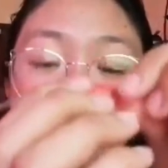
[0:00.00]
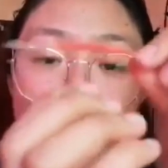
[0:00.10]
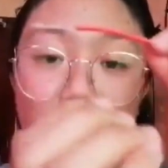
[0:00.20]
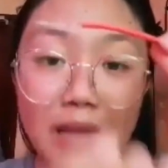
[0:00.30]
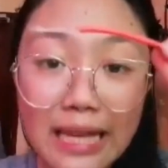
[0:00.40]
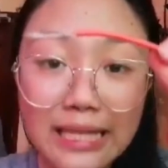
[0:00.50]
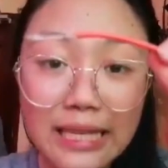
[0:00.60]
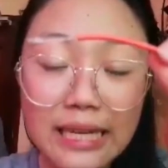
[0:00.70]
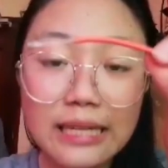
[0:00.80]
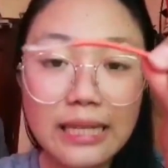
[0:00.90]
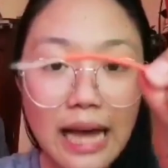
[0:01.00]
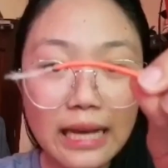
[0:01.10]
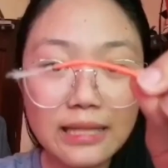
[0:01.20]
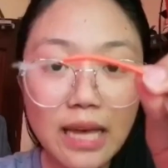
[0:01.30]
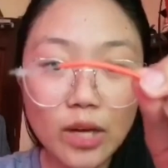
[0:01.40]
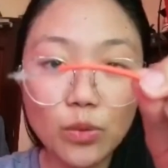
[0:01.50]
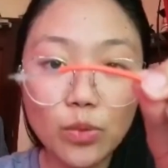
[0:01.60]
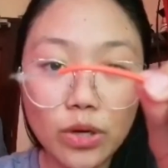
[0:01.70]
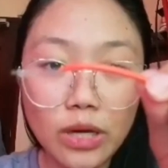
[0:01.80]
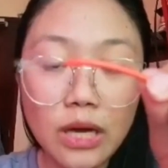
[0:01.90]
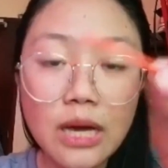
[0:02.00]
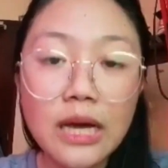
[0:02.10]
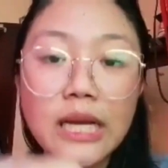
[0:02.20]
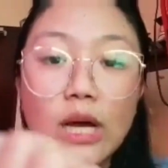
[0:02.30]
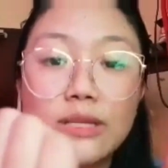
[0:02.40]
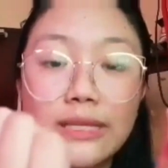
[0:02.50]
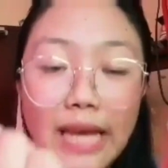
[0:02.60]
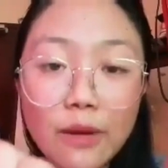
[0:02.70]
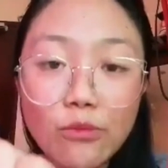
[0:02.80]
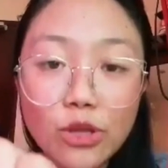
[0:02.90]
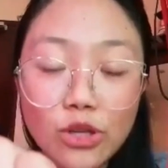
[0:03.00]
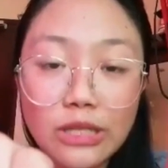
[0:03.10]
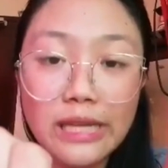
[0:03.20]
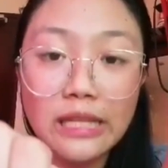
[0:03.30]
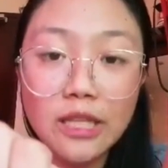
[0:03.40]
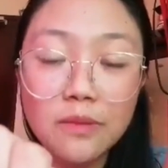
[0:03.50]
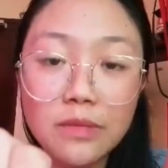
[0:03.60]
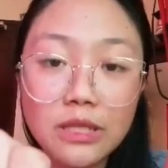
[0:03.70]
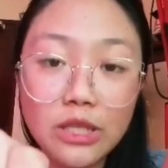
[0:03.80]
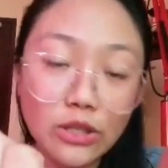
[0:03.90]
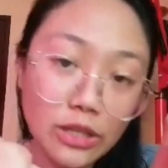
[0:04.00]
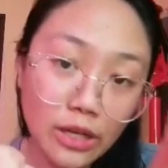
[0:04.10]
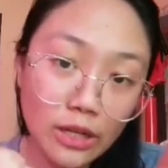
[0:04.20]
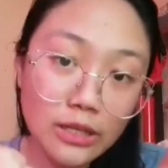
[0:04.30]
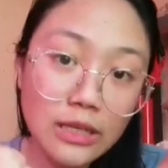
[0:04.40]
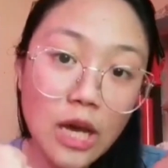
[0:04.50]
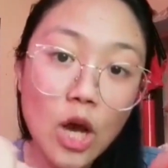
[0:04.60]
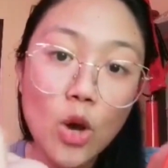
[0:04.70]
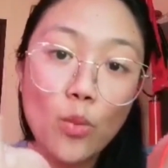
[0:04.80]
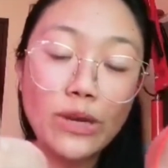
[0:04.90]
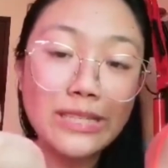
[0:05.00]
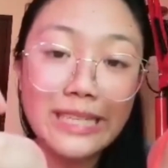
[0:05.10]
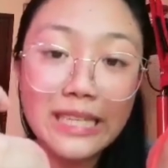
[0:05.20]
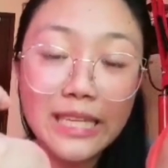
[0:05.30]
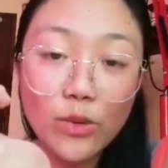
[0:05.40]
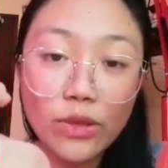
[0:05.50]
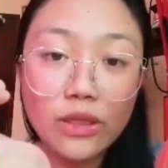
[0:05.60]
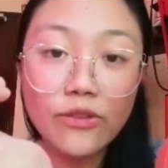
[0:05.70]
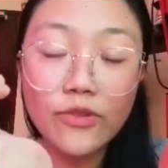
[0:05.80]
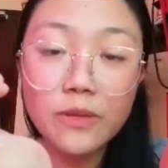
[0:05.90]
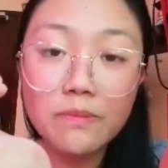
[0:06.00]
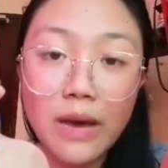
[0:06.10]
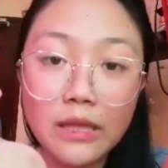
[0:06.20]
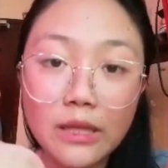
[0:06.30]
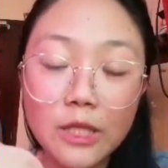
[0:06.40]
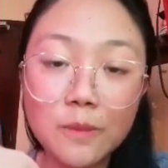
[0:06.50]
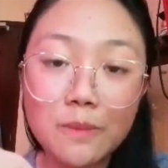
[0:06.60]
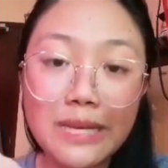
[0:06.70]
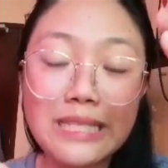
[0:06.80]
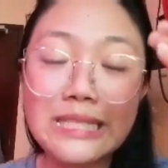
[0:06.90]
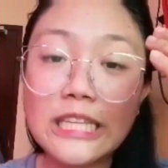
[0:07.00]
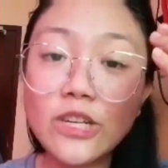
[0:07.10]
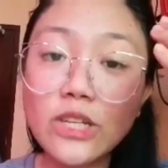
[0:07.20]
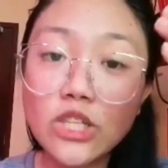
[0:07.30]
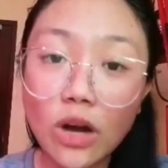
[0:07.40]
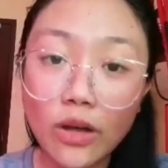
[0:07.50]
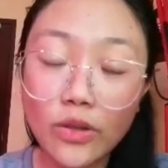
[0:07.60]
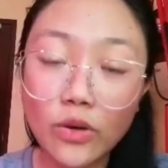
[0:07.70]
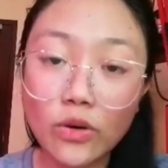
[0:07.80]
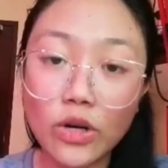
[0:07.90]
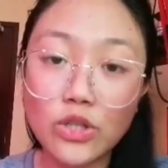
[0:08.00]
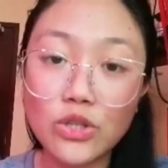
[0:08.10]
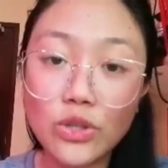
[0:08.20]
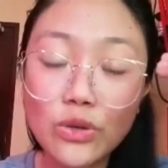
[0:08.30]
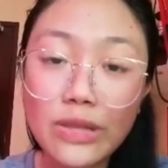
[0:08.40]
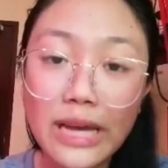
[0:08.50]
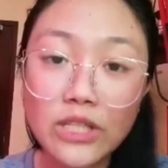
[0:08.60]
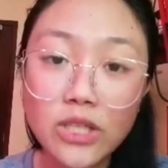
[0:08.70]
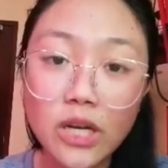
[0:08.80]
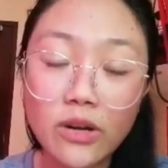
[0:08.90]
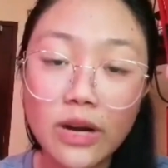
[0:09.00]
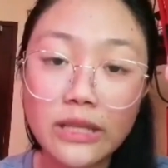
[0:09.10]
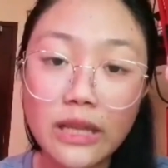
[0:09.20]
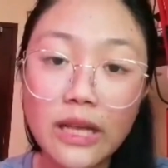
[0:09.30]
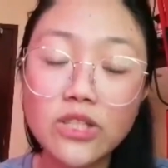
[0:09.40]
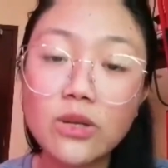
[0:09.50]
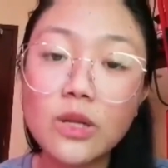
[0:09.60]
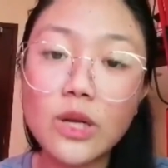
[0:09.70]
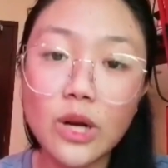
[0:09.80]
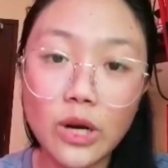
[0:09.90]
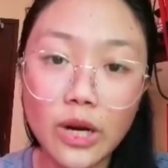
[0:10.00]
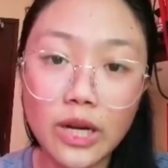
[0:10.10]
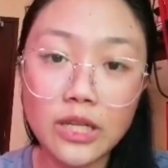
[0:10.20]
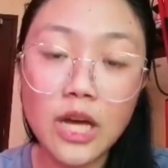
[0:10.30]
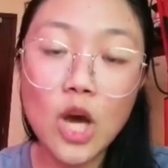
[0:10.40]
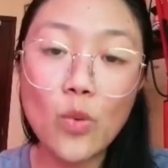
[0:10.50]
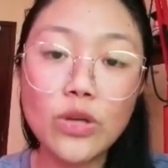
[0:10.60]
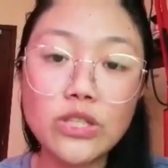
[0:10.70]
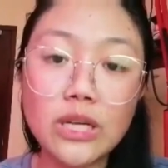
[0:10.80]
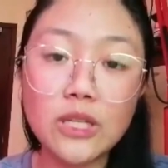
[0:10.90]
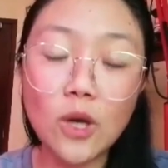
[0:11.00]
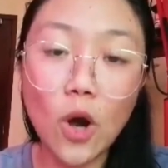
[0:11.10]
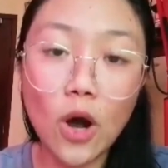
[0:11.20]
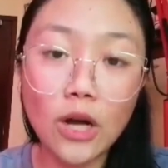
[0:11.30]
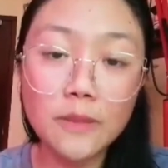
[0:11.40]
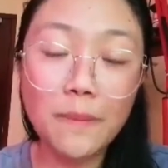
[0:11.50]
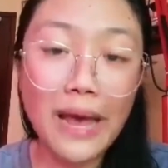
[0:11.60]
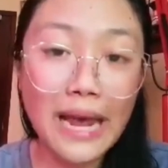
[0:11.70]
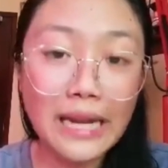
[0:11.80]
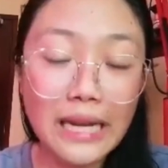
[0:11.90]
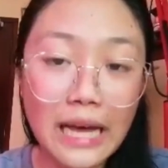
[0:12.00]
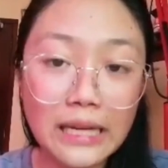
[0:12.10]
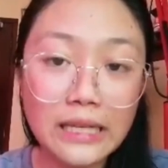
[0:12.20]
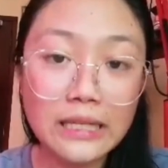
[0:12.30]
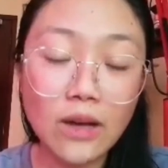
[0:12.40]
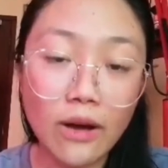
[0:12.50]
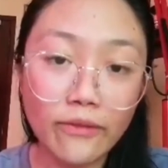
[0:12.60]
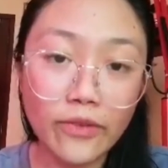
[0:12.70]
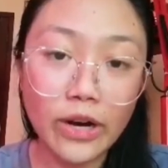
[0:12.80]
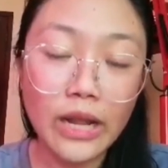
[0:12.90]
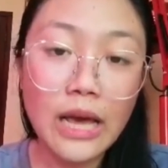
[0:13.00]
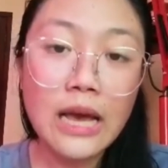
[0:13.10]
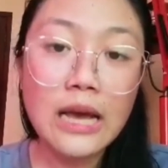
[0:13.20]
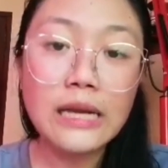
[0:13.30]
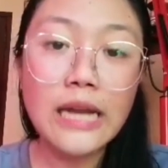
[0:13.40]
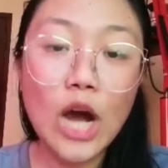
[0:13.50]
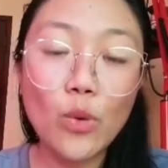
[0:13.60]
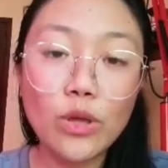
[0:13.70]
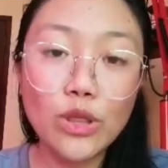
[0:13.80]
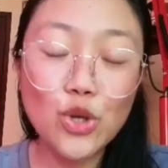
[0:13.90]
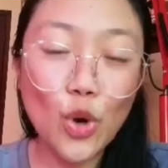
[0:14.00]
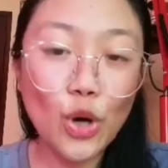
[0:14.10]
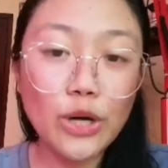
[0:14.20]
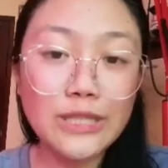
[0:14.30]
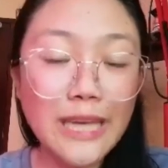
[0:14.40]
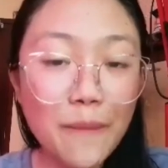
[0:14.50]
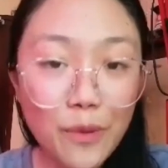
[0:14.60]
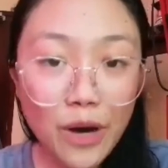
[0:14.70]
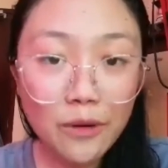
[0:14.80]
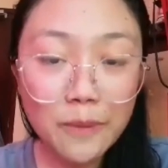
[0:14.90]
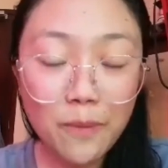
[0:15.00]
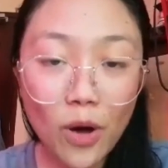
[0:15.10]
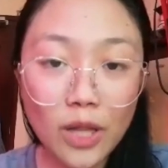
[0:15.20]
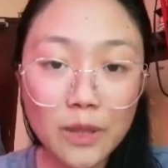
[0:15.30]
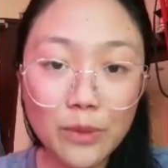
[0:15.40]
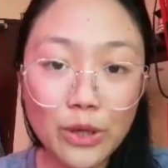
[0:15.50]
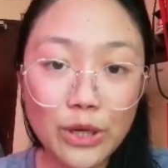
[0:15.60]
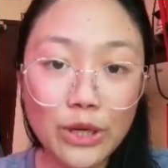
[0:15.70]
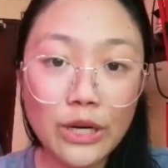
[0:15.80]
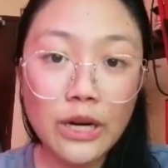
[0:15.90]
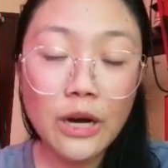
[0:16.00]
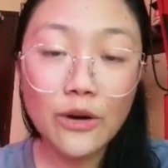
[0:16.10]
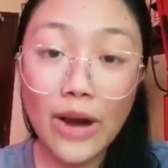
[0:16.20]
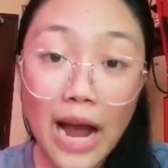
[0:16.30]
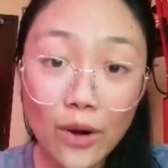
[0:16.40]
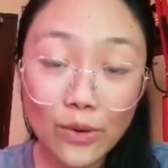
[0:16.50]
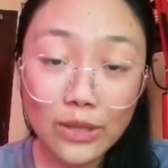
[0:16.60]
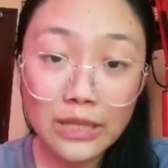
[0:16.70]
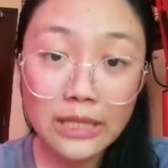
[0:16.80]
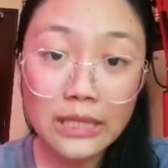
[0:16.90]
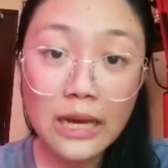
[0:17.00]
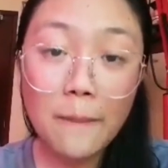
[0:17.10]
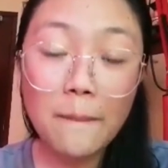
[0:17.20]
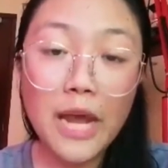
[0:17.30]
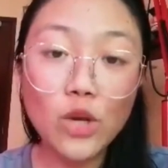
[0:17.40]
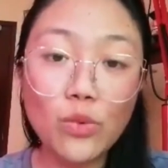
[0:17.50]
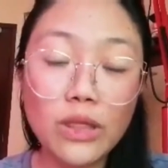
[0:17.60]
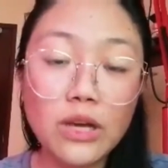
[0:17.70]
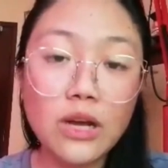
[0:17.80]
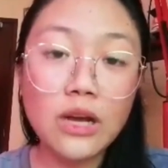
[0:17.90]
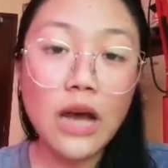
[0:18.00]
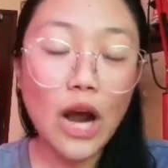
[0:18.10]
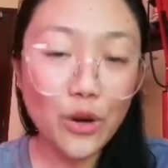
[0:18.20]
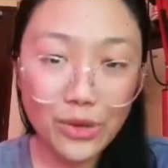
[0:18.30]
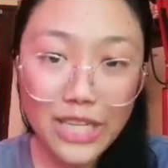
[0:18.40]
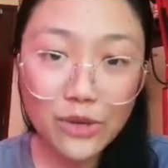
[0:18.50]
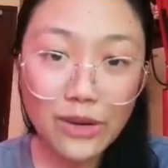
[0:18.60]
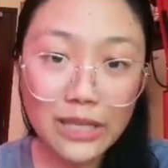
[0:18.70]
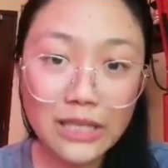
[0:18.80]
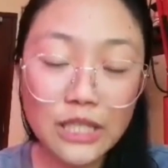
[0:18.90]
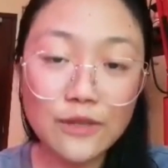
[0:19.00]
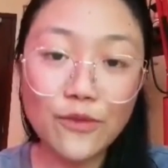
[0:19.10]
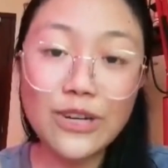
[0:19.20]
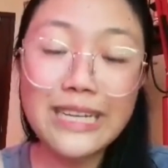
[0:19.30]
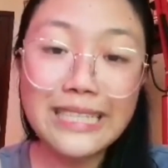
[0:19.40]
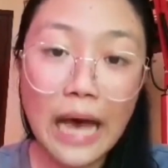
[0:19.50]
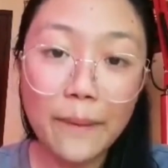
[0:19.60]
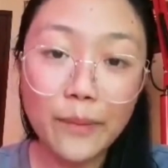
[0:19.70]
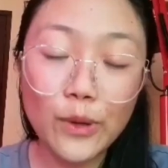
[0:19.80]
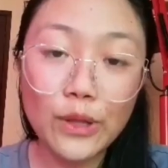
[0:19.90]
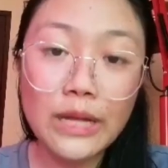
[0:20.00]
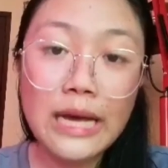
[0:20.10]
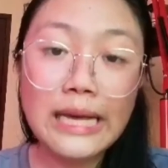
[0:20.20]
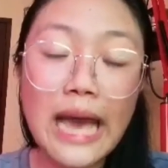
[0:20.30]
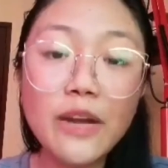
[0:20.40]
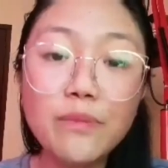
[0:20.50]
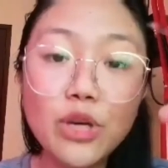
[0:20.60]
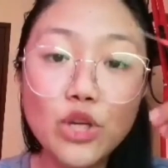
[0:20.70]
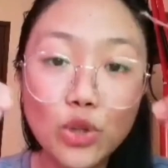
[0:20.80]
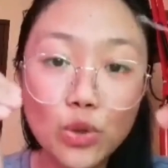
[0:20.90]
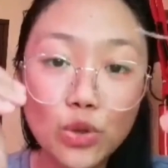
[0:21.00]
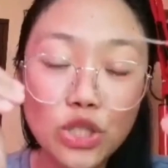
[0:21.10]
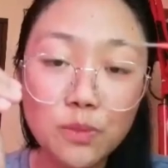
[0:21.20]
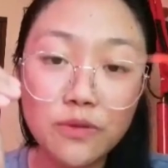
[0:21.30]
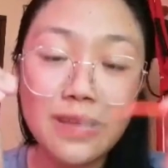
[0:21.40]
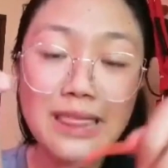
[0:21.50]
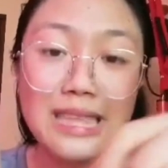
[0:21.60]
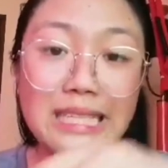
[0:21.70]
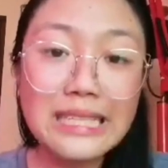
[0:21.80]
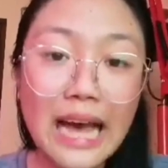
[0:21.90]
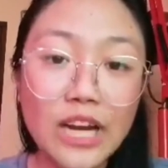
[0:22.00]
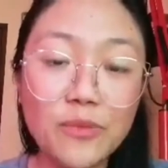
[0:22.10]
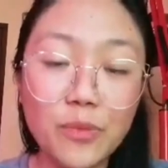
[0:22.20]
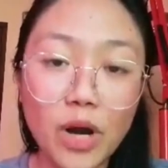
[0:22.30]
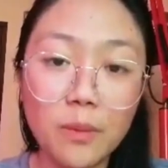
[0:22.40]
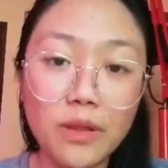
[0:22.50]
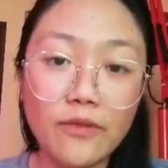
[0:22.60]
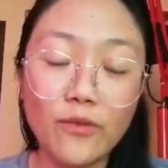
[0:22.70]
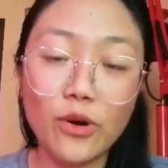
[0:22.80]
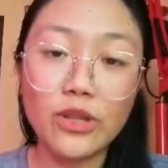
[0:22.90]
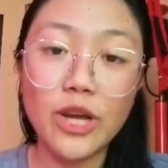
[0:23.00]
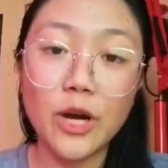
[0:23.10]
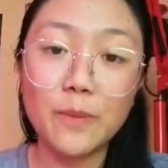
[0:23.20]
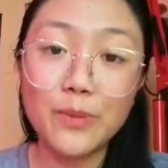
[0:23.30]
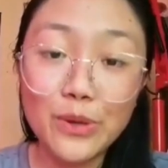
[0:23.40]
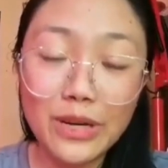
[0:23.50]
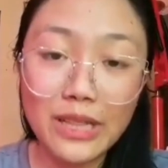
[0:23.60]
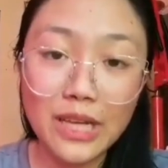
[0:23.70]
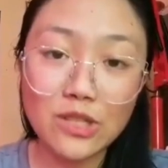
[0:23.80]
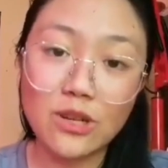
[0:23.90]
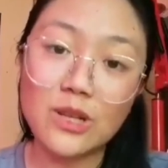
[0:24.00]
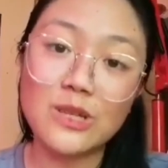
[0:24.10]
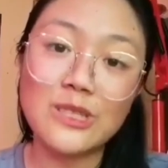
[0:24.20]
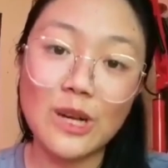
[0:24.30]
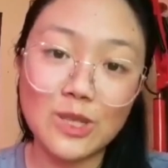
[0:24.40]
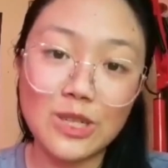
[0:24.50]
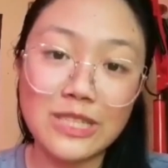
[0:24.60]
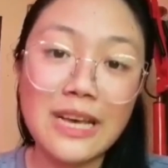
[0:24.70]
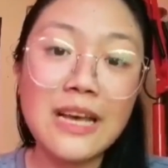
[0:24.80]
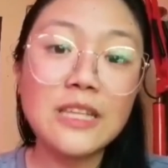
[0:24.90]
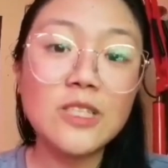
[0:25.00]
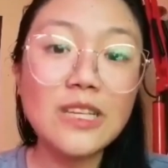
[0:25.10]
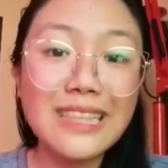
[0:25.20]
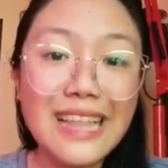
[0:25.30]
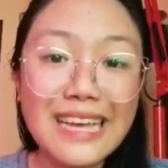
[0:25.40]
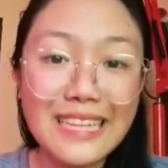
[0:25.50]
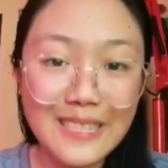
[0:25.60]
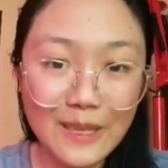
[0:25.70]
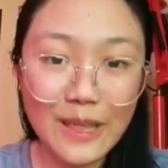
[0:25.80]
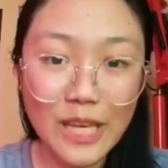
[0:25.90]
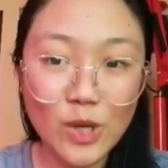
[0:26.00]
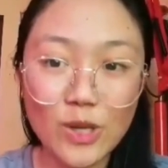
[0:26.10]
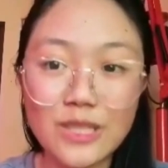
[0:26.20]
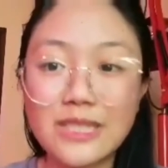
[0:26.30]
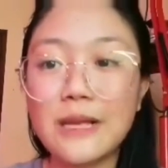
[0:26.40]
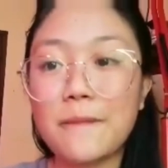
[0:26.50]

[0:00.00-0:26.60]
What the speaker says: your plastic, glass, and wood. Now, same with your dental materials. When dealing with different metals placed near each other on our tooth can generate electrical current, which can cause pain and discomfort. Now, with your temporary polymer crowns made with acrylic resins, for example, can be used to prevent this kind of problem, for they are poor electrical conductors, just like insulators.